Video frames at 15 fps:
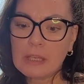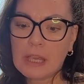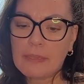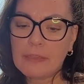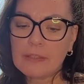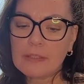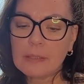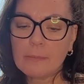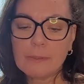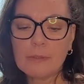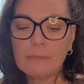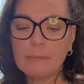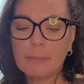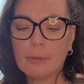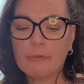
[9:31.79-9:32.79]
And they seem
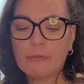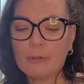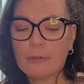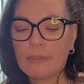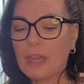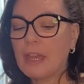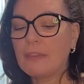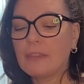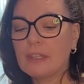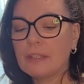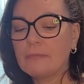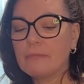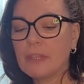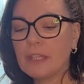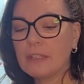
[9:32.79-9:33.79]
to prefer that.
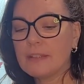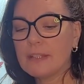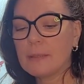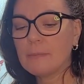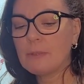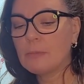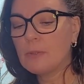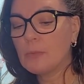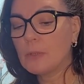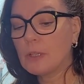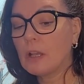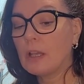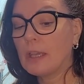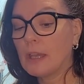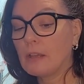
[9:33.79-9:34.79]
It seemed to be
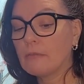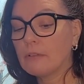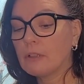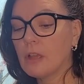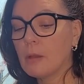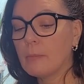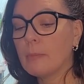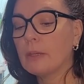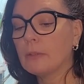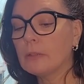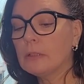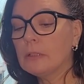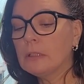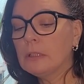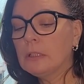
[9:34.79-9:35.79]
doing a heck of a lot better.